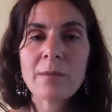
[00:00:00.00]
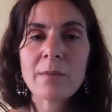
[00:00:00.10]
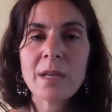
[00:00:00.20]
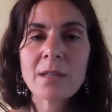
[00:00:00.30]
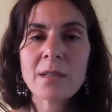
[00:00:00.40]

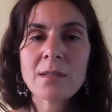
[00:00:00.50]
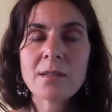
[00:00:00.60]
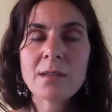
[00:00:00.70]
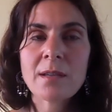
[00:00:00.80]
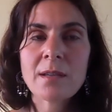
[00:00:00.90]

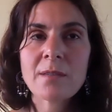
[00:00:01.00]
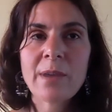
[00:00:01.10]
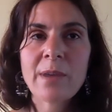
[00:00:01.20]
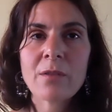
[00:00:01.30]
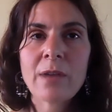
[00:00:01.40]
It's
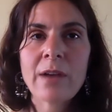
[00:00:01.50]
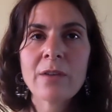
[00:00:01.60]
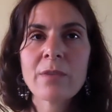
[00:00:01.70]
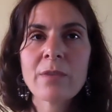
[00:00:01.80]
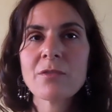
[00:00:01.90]
about how
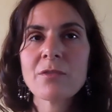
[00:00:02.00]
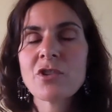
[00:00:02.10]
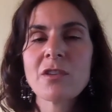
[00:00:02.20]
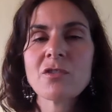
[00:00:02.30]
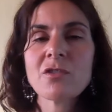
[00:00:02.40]
do we
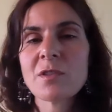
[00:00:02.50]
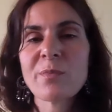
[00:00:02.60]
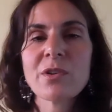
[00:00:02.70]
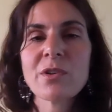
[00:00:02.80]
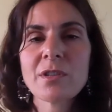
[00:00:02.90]
change
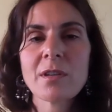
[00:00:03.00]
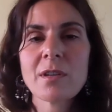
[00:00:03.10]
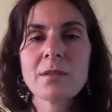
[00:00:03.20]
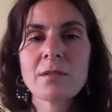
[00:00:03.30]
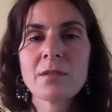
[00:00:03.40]
this
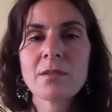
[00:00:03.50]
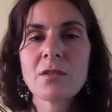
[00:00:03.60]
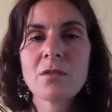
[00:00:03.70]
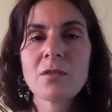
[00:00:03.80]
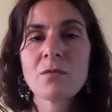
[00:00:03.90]
person
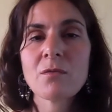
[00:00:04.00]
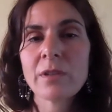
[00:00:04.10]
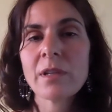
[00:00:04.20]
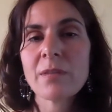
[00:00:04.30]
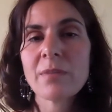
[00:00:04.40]
to
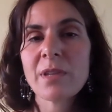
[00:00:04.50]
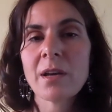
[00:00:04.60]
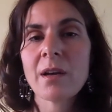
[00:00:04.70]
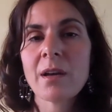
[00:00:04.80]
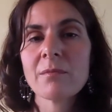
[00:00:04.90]
really
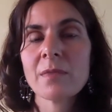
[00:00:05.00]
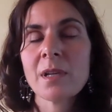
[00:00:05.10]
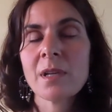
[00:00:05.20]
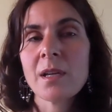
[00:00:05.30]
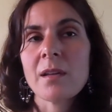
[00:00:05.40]
become
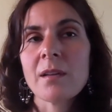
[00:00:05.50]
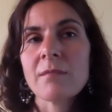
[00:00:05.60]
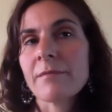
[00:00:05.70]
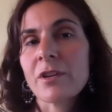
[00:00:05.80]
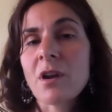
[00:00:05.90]

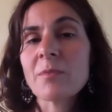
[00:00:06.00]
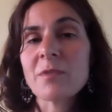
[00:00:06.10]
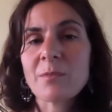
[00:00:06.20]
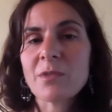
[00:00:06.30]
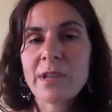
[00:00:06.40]
their
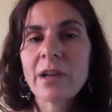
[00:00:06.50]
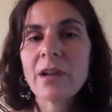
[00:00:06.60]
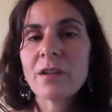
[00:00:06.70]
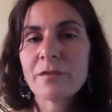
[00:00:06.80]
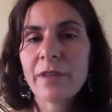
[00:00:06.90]
optimal
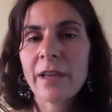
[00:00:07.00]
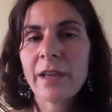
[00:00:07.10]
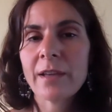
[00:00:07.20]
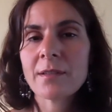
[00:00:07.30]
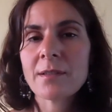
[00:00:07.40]
self.
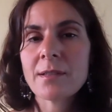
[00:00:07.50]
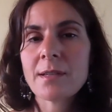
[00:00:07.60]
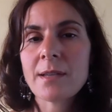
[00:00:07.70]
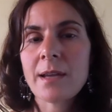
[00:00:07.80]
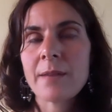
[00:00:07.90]
And
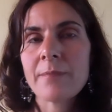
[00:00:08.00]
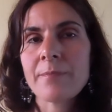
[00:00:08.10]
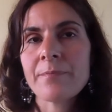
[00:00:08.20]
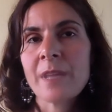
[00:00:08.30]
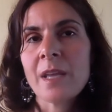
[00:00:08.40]

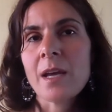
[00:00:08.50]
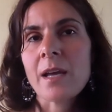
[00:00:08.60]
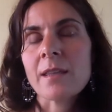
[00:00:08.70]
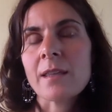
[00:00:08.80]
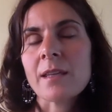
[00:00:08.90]

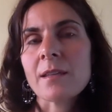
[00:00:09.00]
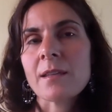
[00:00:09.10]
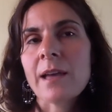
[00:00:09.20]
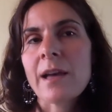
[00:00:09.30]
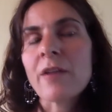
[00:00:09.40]
I think
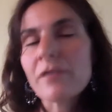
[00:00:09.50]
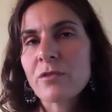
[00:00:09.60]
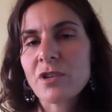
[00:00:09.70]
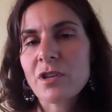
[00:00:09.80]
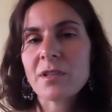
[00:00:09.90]
the health
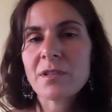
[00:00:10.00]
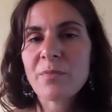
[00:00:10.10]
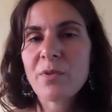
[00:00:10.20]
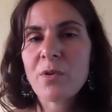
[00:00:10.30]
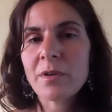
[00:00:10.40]
coaching is
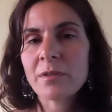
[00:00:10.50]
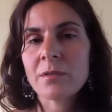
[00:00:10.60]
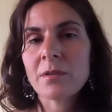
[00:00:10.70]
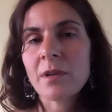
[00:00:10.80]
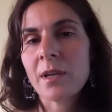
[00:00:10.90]

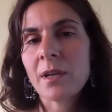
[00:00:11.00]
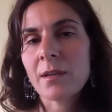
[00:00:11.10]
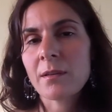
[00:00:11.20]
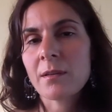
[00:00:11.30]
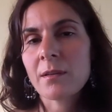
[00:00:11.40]
important
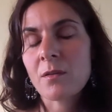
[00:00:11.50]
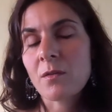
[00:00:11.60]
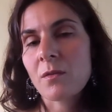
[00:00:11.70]
in